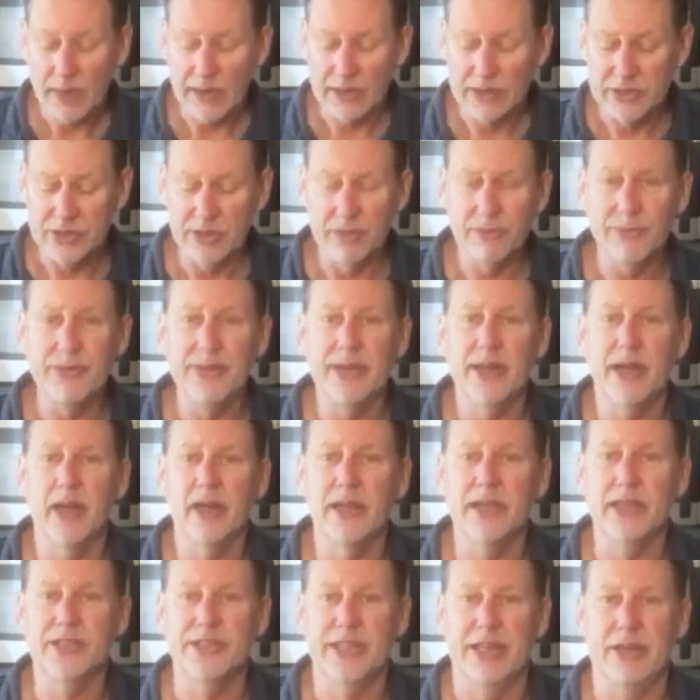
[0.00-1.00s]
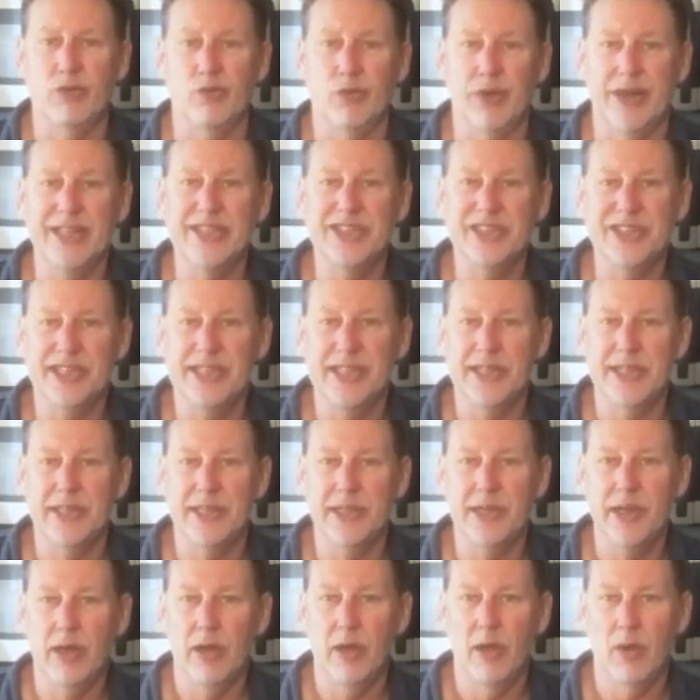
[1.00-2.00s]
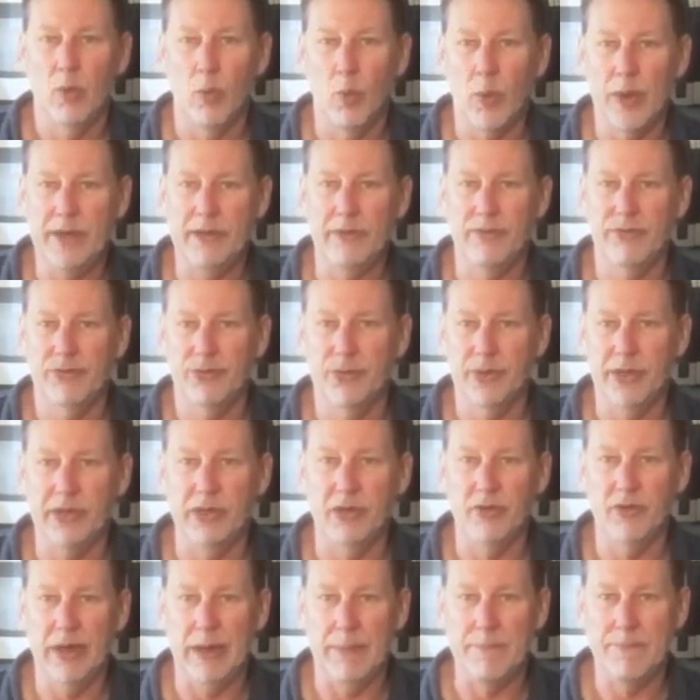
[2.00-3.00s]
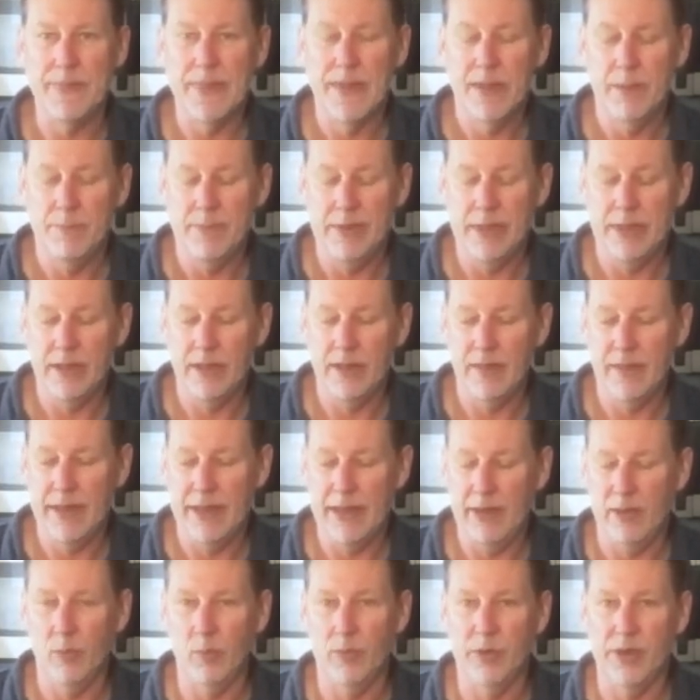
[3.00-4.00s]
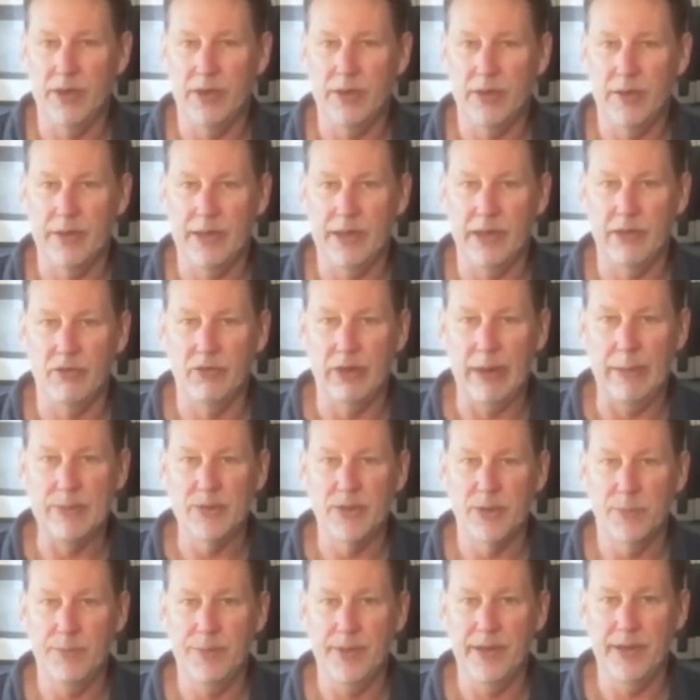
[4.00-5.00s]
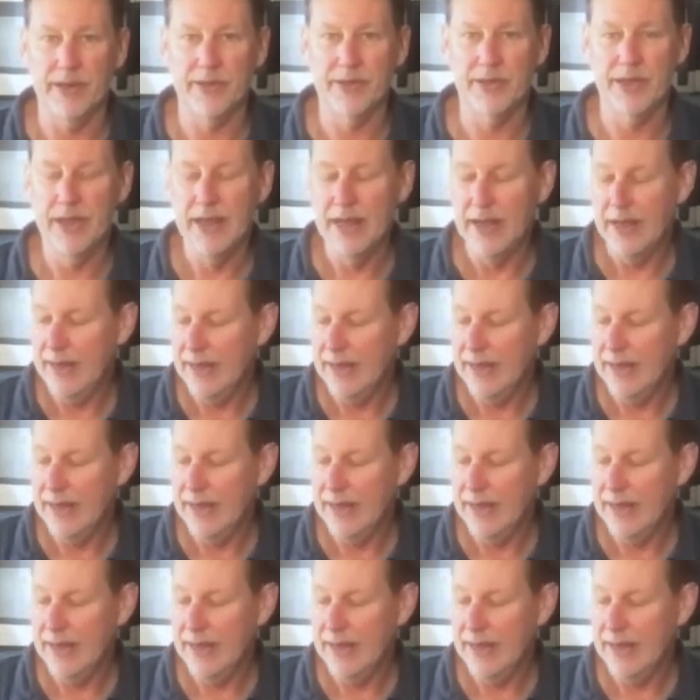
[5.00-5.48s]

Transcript: Zinfandel is a red-skinned, white-fruited grape, meaning that when the grapes are picked,